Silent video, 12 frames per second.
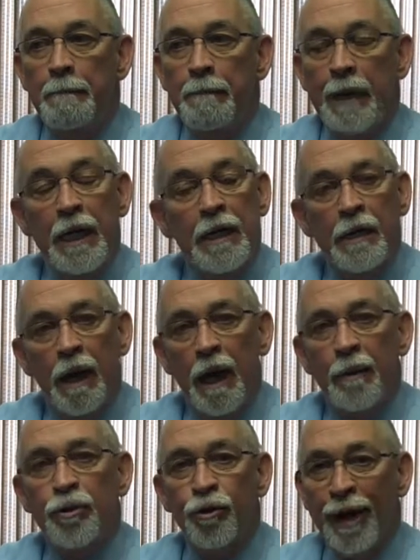Many
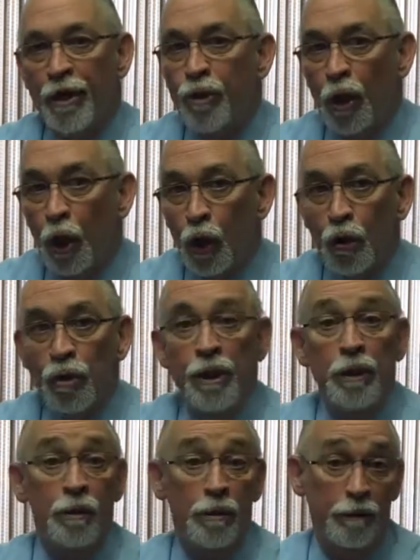times they're actually
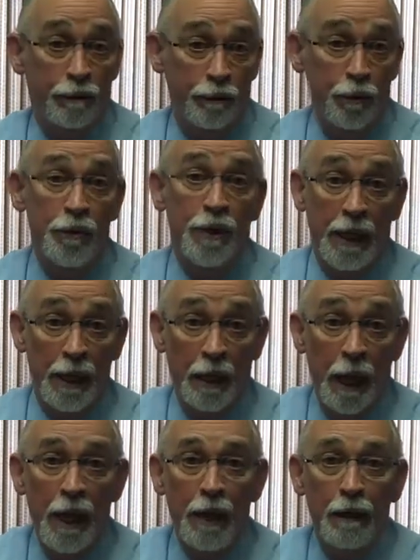allergic to the foods they
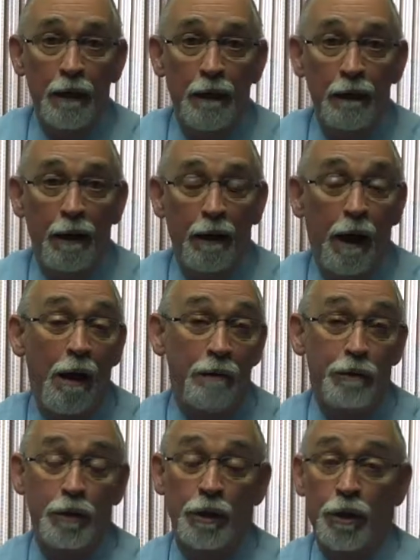like.
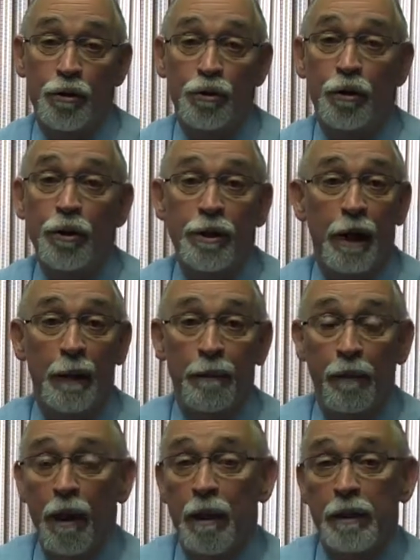Obviously, sugar-type
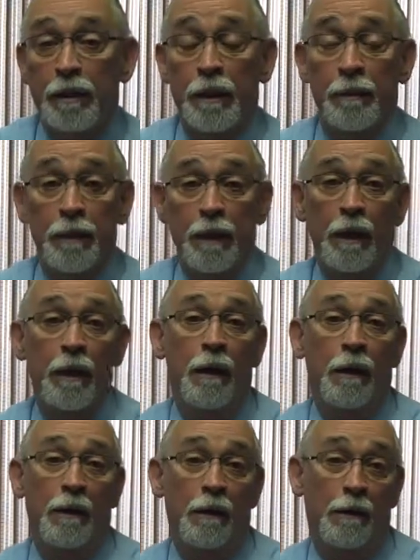products can be
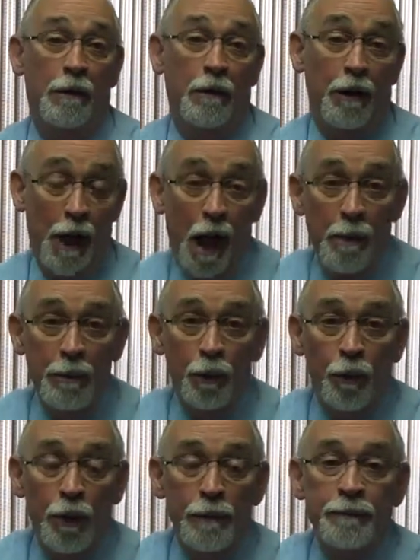a common
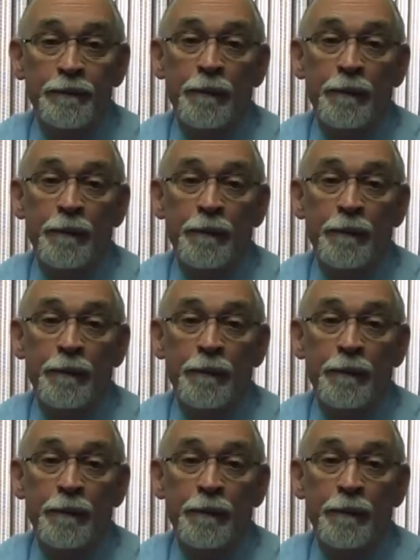one.